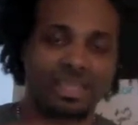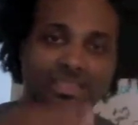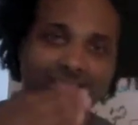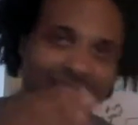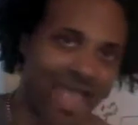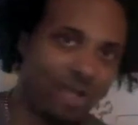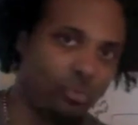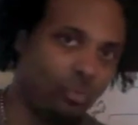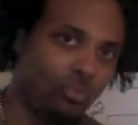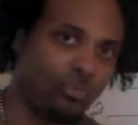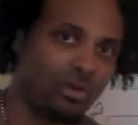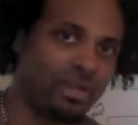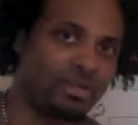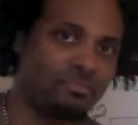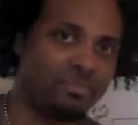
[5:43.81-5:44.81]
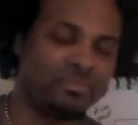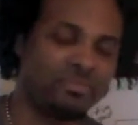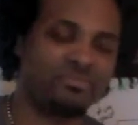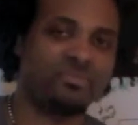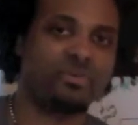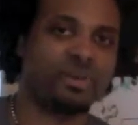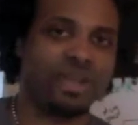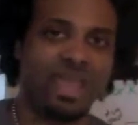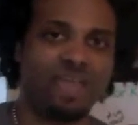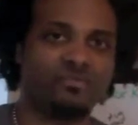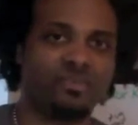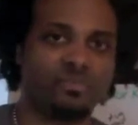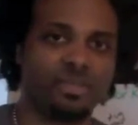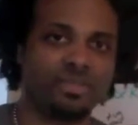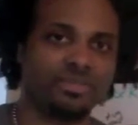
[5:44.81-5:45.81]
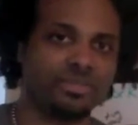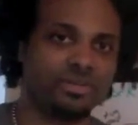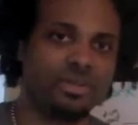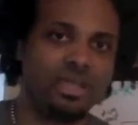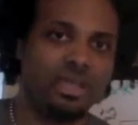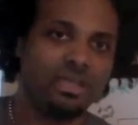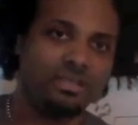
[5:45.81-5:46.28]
and that one before and after picture